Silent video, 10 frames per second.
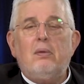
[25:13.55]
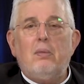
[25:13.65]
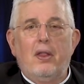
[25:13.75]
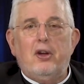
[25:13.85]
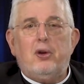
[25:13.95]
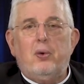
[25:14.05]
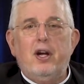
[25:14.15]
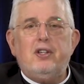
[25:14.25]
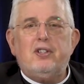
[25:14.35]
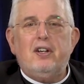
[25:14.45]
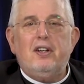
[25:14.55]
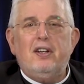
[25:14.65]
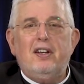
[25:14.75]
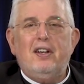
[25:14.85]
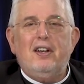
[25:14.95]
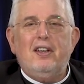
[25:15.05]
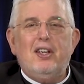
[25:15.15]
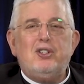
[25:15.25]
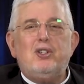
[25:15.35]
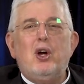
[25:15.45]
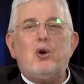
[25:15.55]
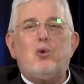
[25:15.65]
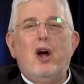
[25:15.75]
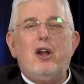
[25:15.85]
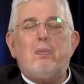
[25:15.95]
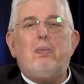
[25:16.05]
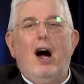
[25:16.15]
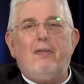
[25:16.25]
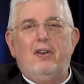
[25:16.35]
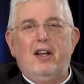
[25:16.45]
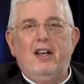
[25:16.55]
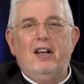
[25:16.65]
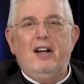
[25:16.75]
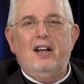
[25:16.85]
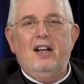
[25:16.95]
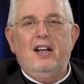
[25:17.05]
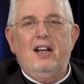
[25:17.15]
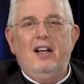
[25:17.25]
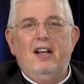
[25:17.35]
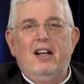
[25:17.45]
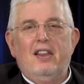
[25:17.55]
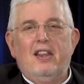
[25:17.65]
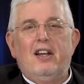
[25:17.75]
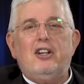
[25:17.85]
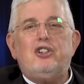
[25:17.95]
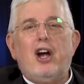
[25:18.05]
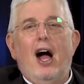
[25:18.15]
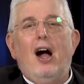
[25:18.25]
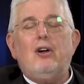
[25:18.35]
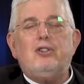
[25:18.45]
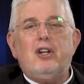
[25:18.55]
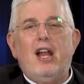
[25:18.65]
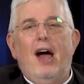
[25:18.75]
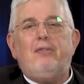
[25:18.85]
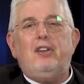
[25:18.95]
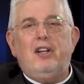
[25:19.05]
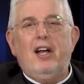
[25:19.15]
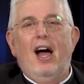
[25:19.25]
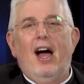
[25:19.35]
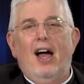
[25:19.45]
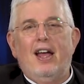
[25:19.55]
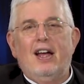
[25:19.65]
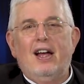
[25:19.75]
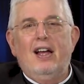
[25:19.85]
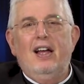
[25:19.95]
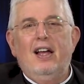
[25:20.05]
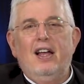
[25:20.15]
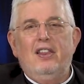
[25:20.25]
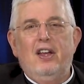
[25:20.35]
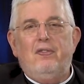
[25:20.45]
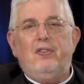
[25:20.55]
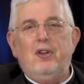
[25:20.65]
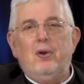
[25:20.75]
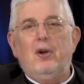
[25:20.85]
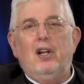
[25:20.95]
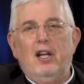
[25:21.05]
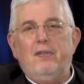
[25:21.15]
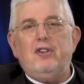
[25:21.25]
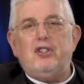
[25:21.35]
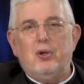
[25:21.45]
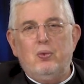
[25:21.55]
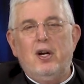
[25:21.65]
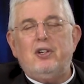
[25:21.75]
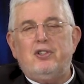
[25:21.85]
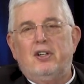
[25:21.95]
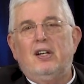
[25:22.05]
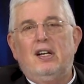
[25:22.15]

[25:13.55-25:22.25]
Mother Teresa, there's no greater poverty than a child should have to die than for you to live as you wish.